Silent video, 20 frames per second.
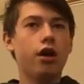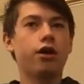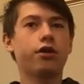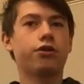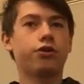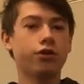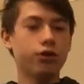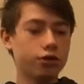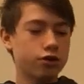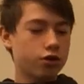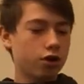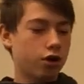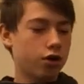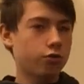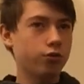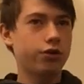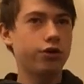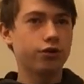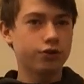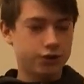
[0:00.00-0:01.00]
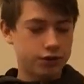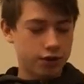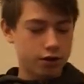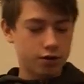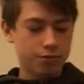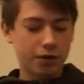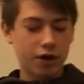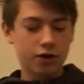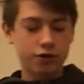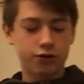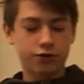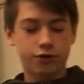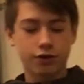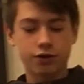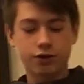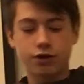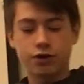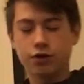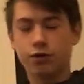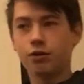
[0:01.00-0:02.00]
A third con with using the
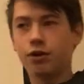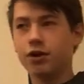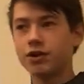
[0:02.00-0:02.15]
biosphere 2